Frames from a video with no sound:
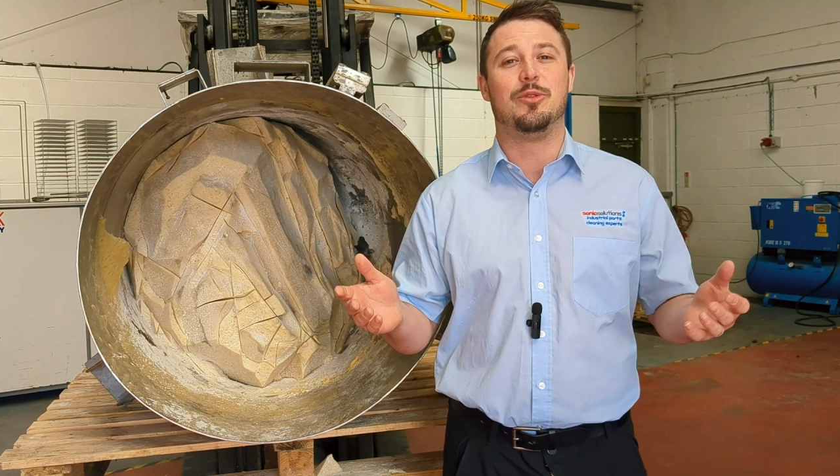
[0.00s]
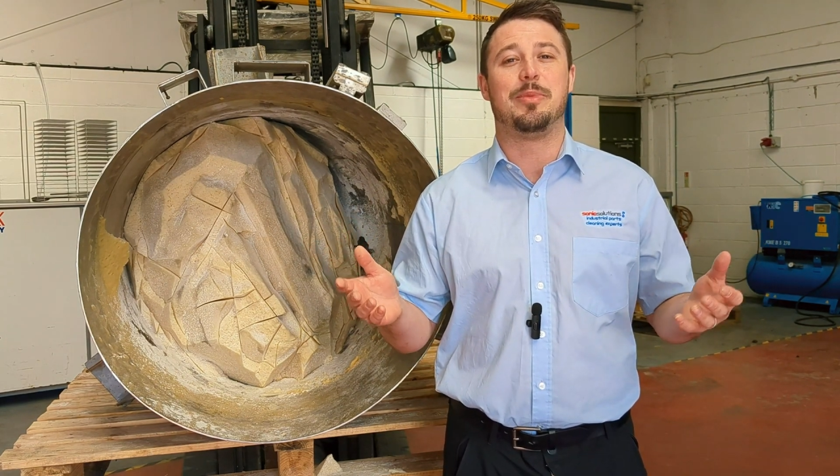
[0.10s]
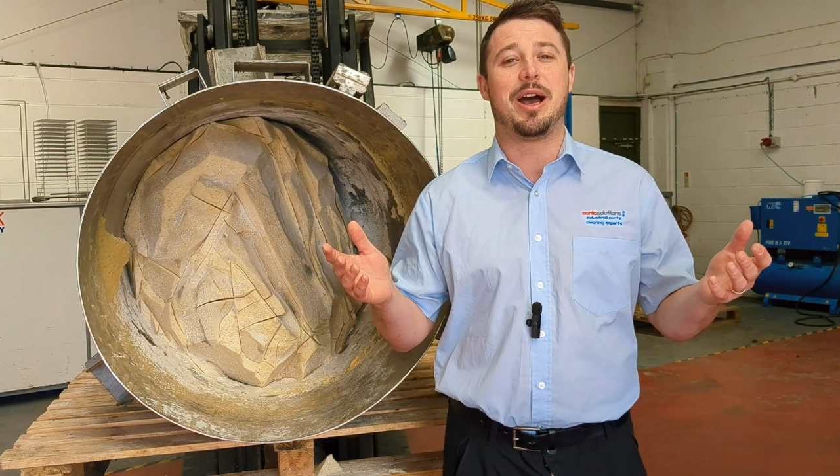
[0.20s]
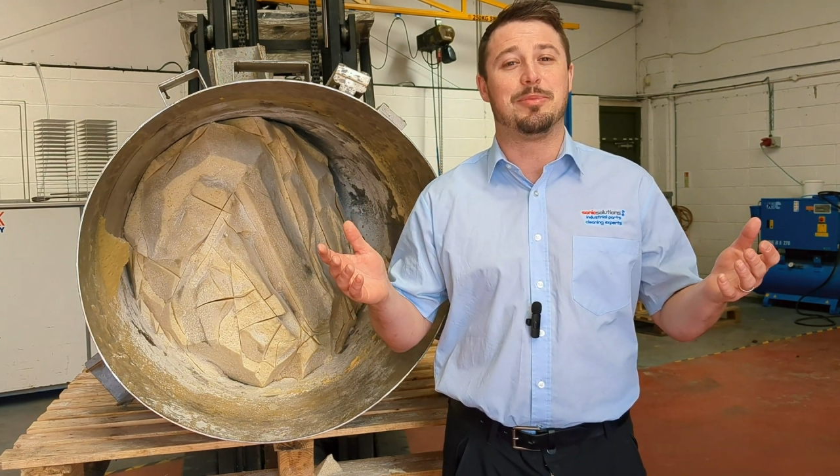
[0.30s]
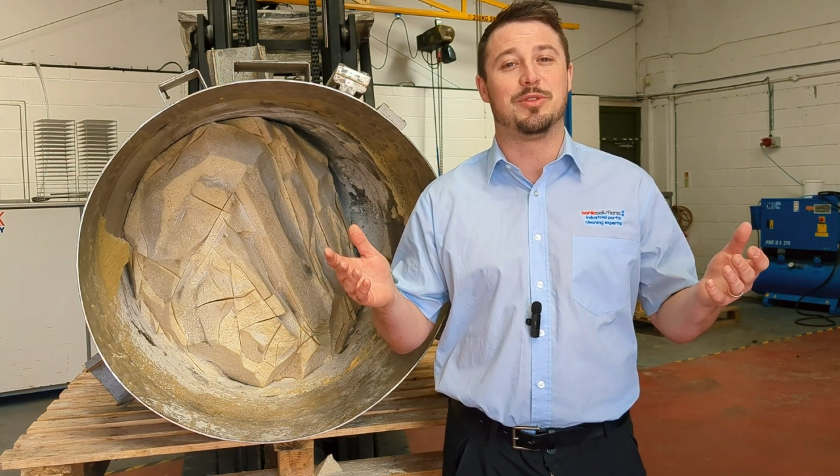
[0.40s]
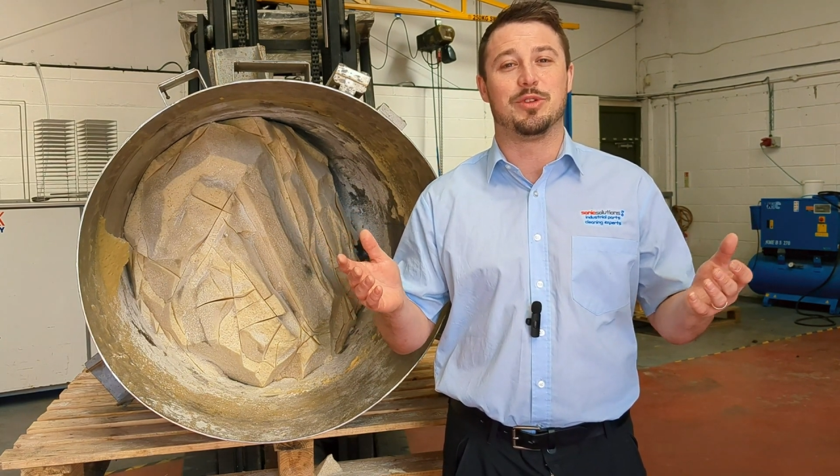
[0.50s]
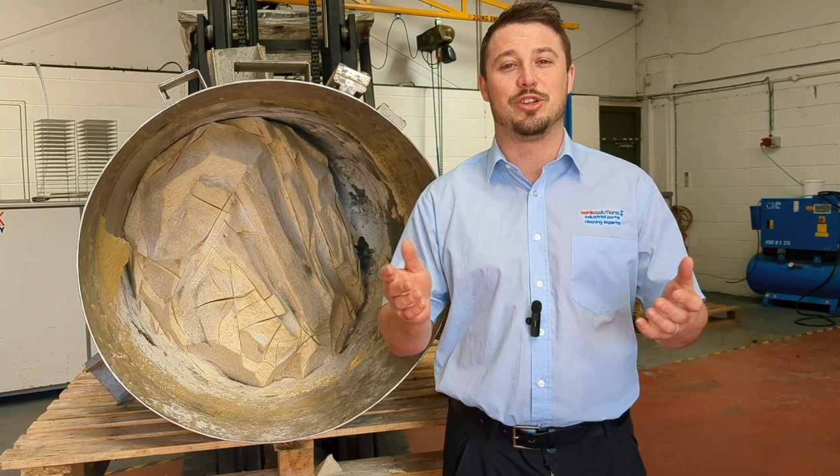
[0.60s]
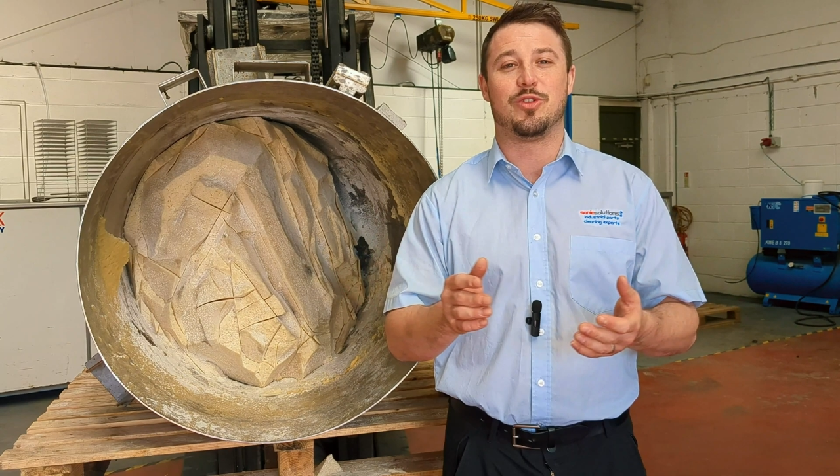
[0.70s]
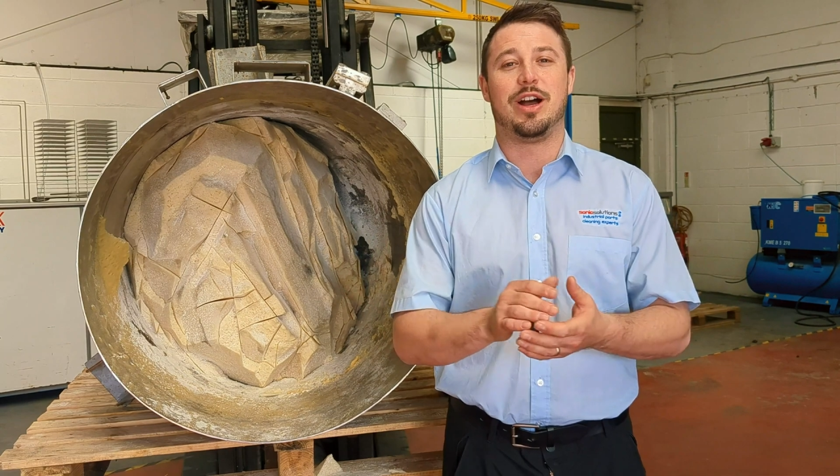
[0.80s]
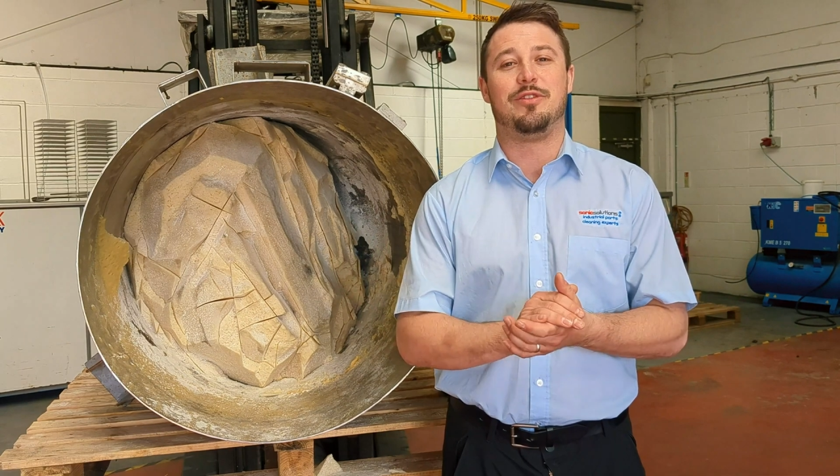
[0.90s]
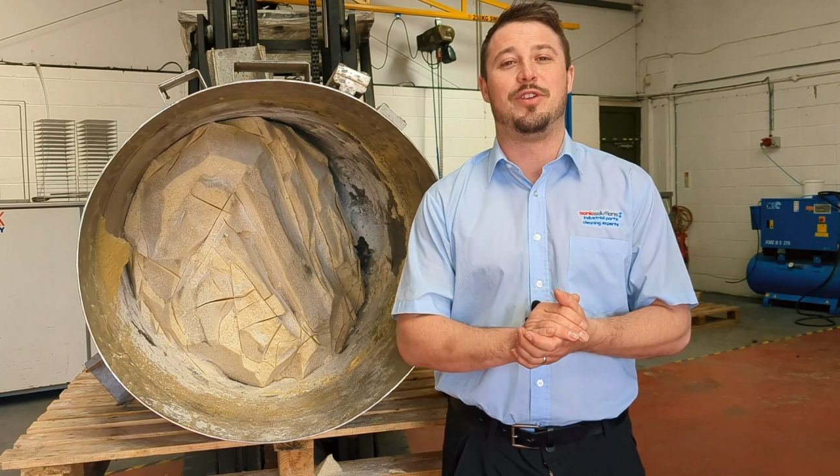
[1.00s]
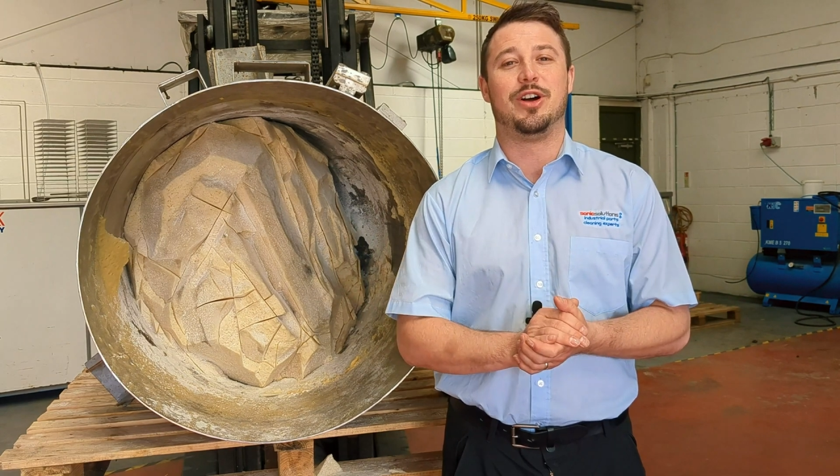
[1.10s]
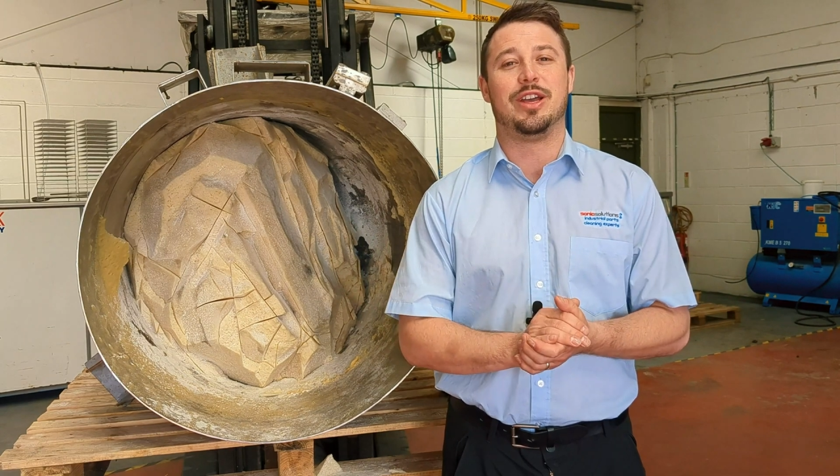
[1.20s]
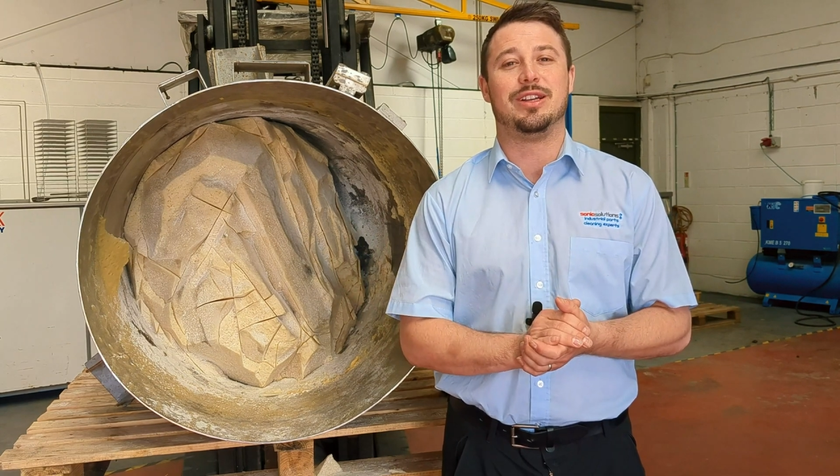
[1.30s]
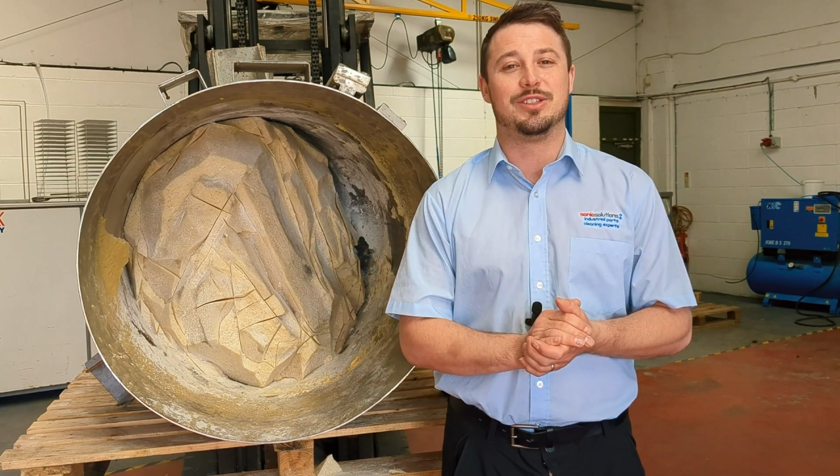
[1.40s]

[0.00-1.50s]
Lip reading: We'll be happy to run a trial for you,